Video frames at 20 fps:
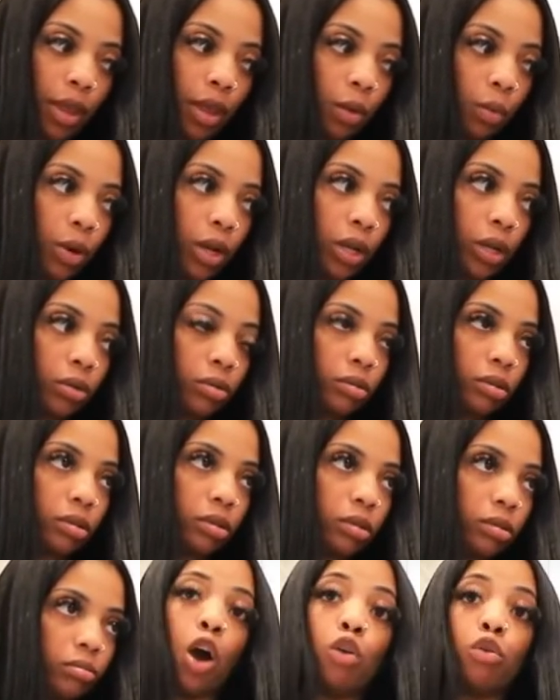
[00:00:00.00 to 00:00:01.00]
And what
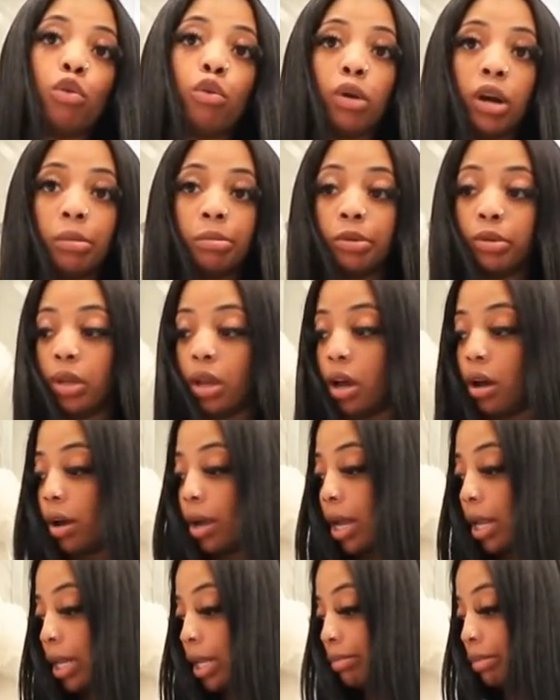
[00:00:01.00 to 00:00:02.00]
else? Oh, Crumbl,
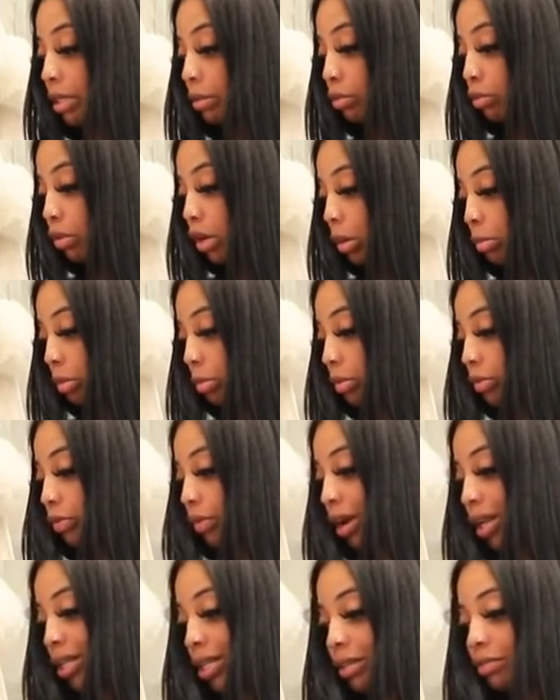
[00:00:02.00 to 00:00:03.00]
y'all. I gotta give me some Crumbl
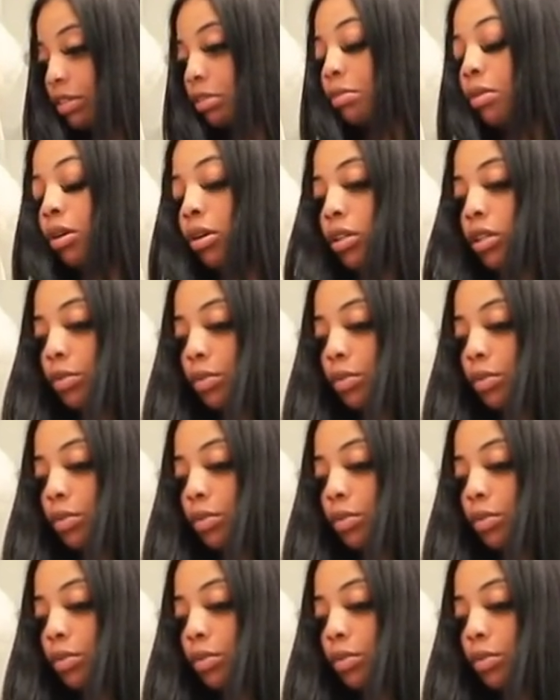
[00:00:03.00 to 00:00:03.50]
before I leave tomorrow.